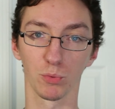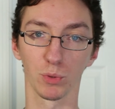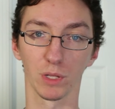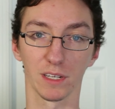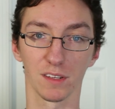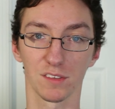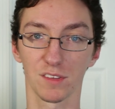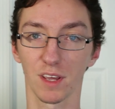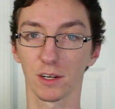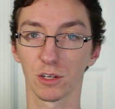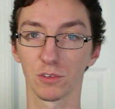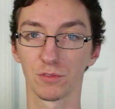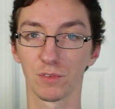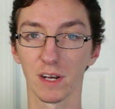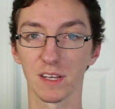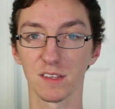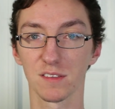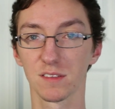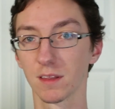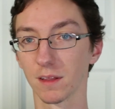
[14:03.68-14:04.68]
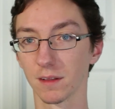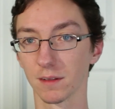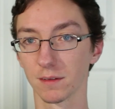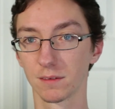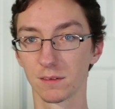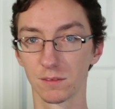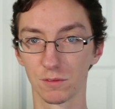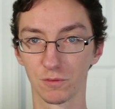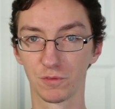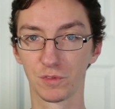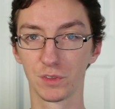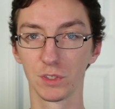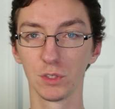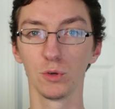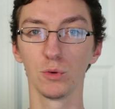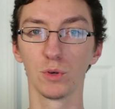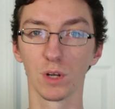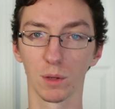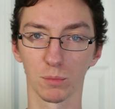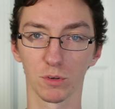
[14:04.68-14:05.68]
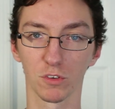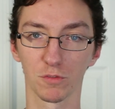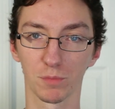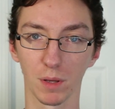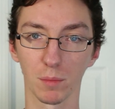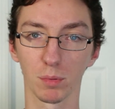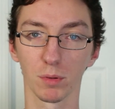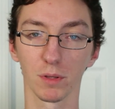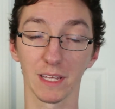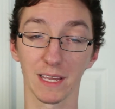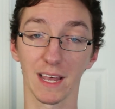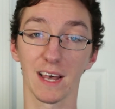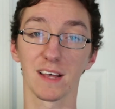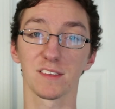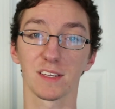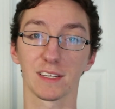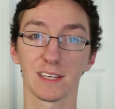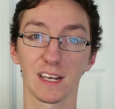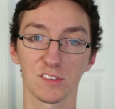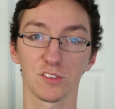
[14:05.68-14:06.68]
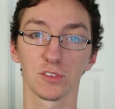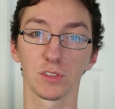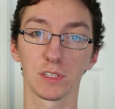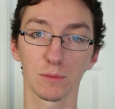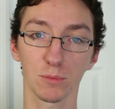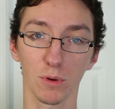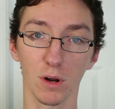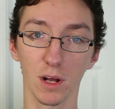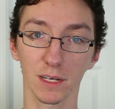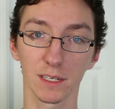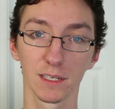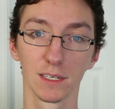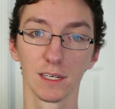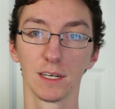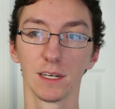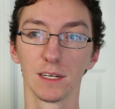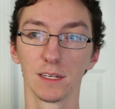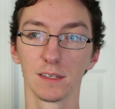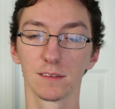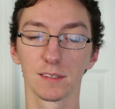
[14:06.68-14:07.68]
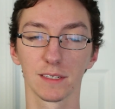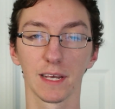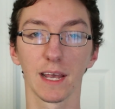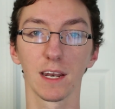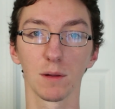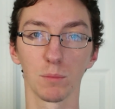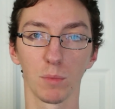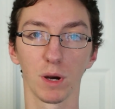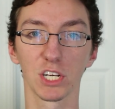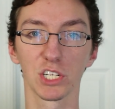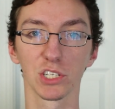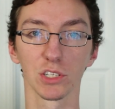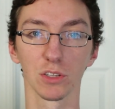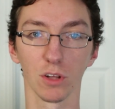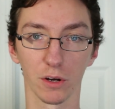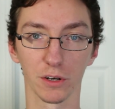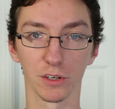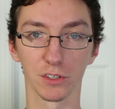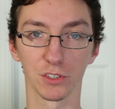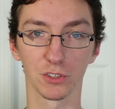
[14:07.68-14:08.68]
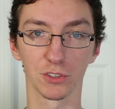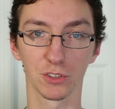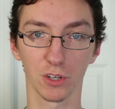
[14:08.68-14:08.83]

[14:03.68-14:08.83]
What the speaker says: willing to sacrifice the few number of people he has in Casterly Rock to gain a much larger